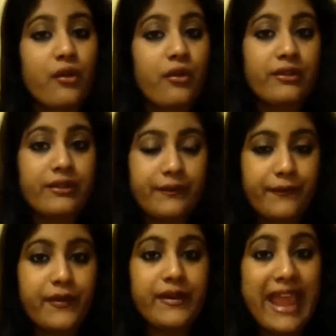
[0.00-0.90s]
on the
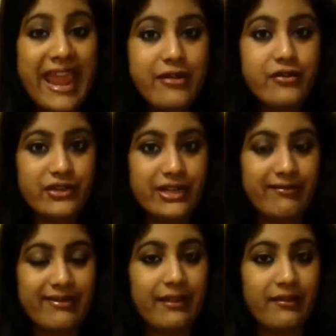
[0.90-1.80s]
different
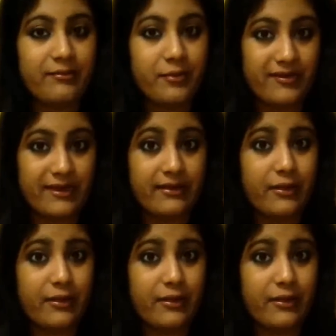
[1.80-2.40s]
energies that is present.